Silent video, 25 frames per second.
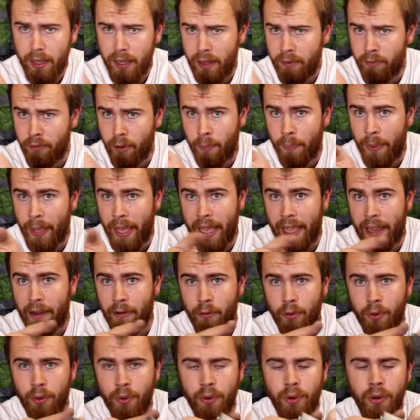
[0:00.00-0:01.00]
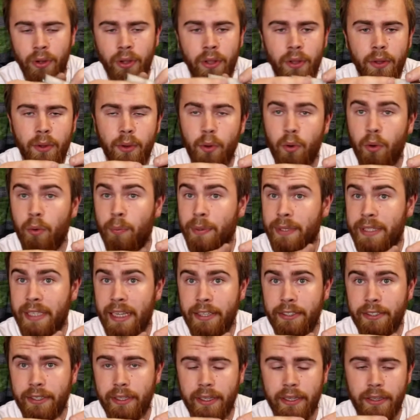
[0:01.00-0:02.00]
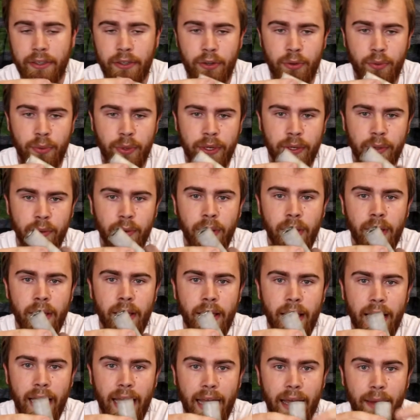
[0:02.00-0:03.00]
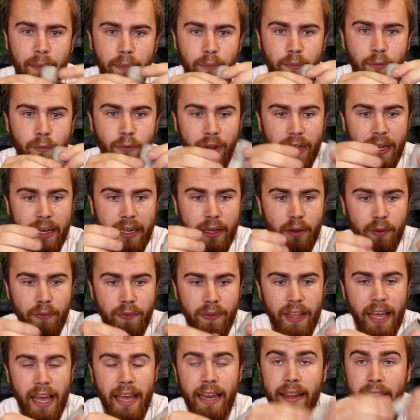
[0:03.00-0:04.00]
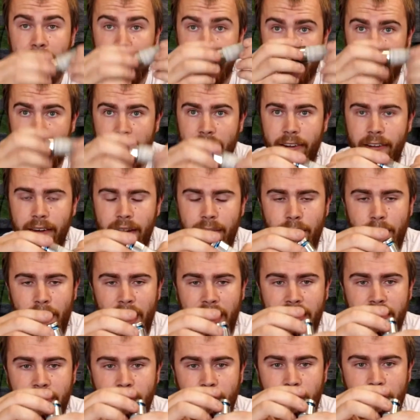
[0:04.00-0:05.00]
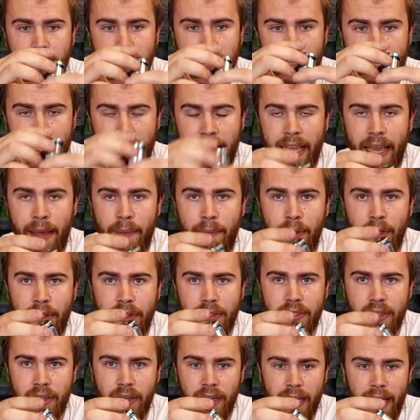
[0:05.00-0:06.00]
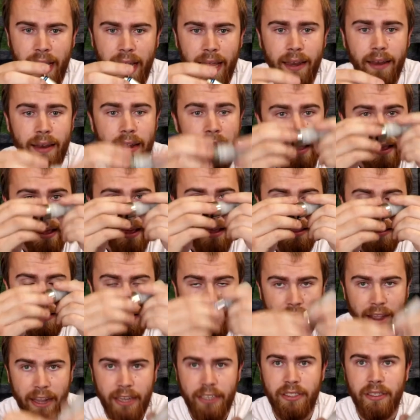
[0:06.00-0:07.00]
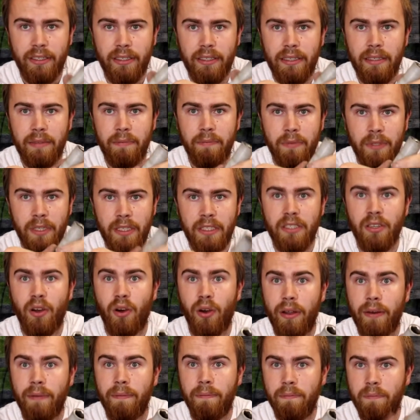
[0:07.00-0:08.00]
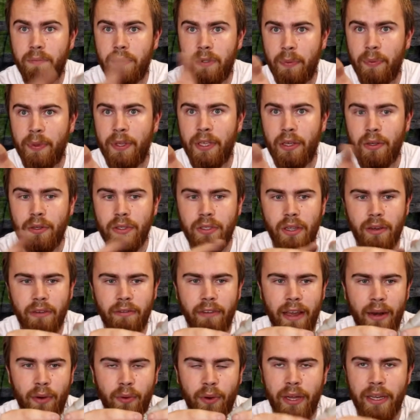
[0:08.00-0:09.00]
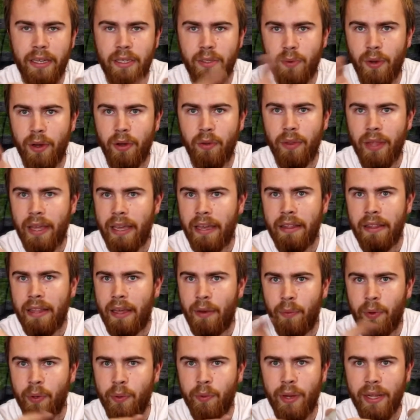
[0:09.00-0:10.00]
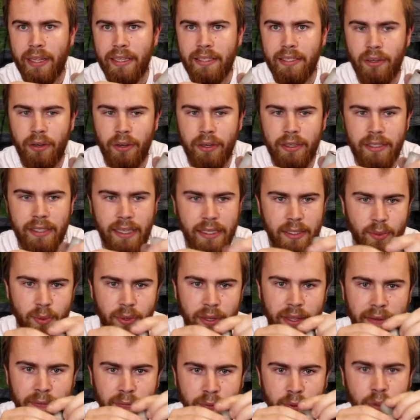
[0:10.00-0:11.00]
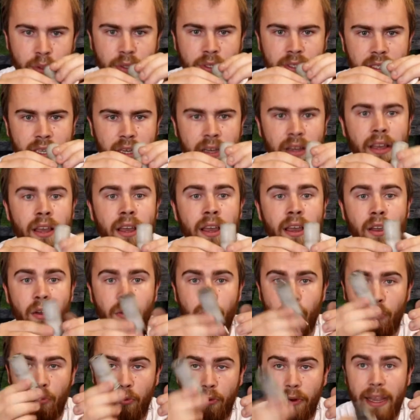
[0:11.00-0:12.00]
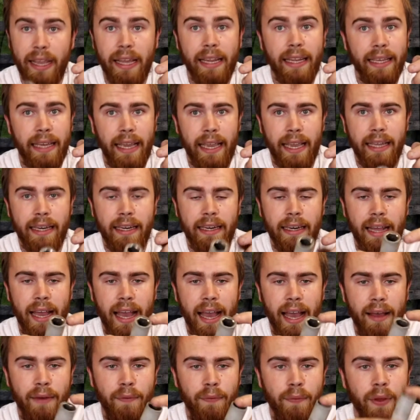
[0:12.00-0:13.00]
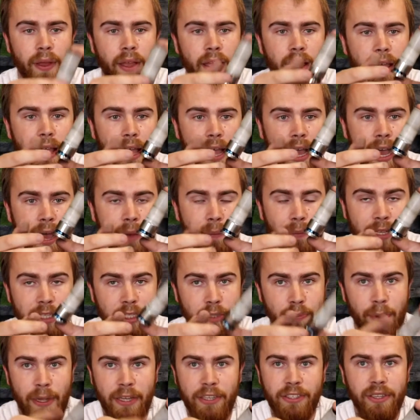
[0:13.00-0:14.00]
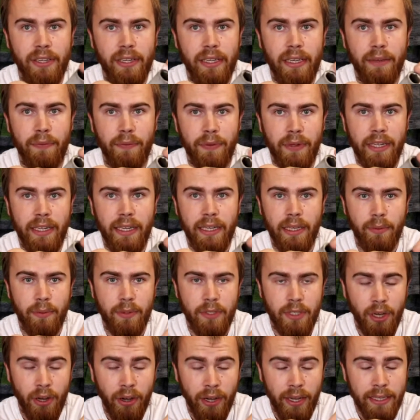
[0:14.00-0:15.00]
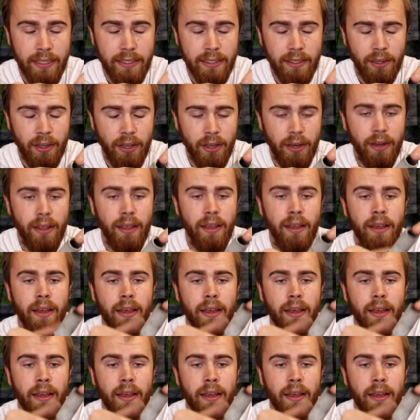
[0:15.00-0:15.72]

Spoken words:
repair or potentially a new wheel. Really good for that. These are an impact socket, so they can be used on a gun. They're actually designed to be used on a rattle gun as well. They're wheel nut sockets, that's what they're for. So really handy to have, especially if you're dealing with tyres a lot.